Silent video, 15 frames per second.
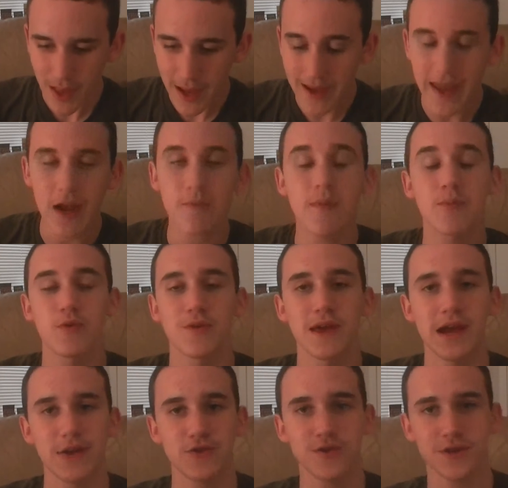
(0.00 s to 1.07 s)
I can't remember the
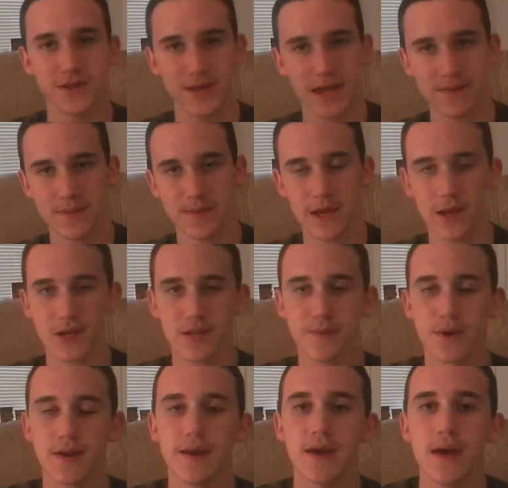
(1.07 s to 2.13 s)
actress's name, to be honest,
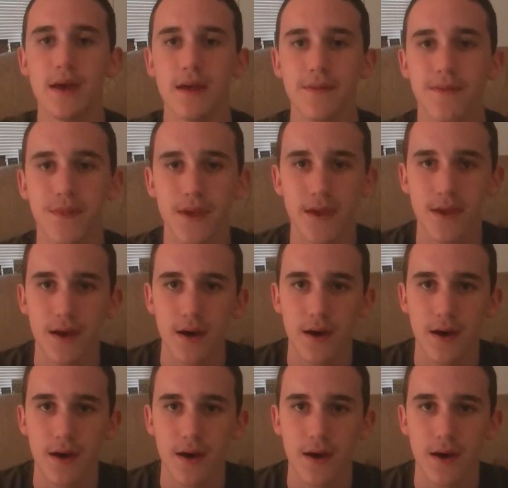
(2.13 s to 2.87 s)
but the